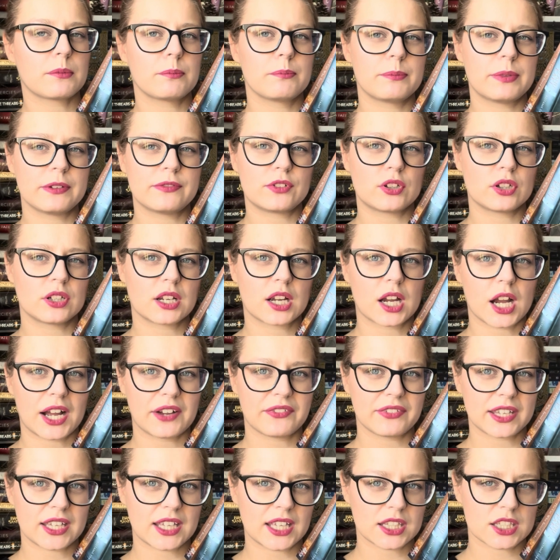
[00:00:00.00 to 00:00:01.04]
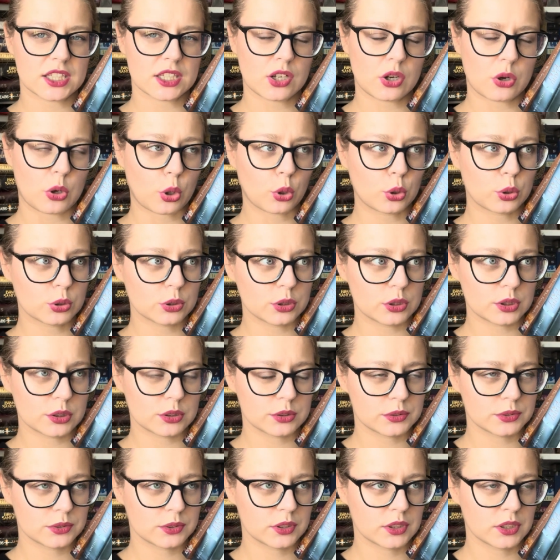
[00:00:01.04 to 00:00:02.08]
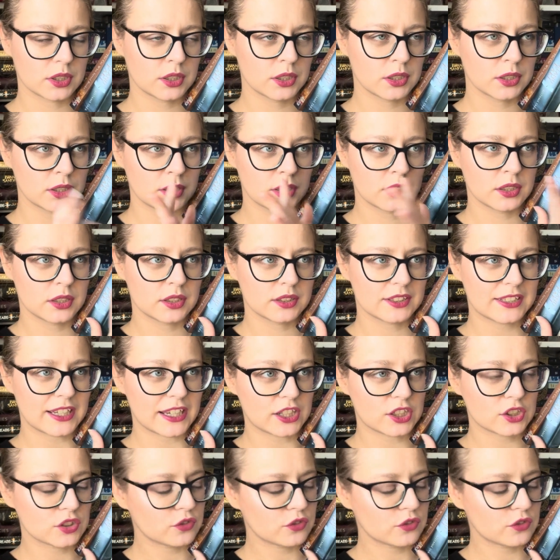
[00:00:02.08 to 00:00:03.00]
Before the Coffee Gets Cold, Tales